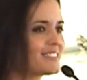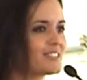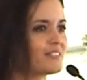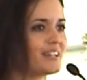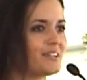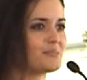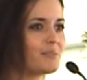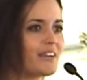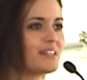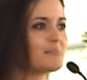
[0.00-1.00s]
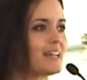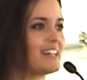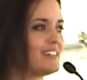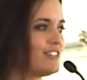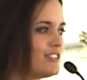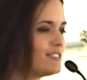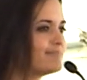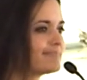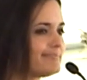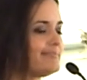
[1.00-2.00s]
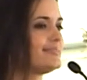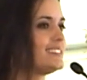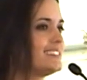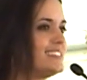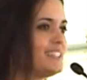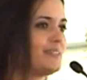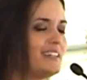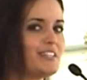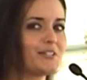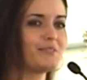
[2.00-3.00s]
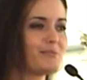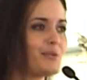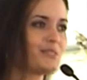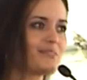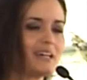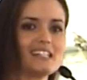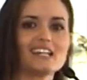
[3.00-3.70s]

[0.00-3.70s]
Sort of what I was put on this planet to do. So it deserves most of my